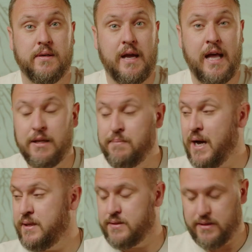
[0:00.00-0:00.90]

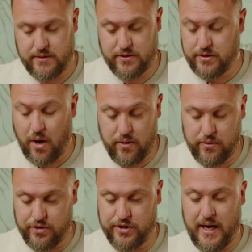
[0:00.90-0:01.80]
Alabaster,
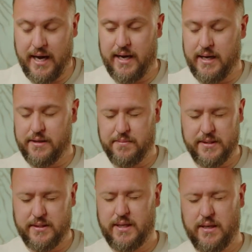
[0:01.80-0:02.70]
stone jar, had
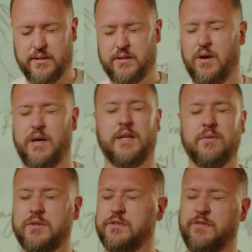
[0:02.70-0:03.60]
been set aside.
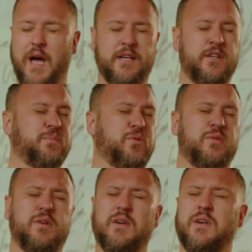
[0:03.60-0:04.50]
It was valuable,
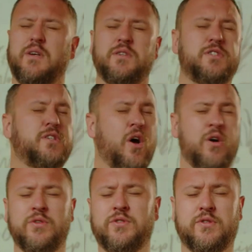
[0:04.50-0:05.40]

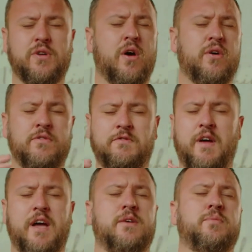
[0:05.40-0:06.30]
so, so
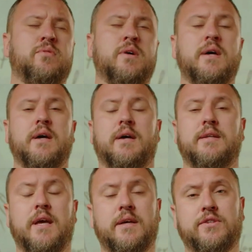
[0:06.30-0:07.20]
valuable,
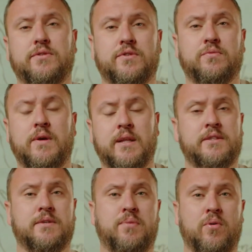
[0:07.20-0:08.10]
and yet she was willing
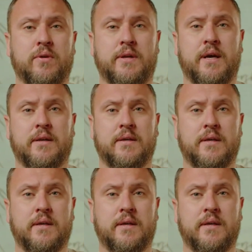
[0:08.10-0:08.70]
to pour it out.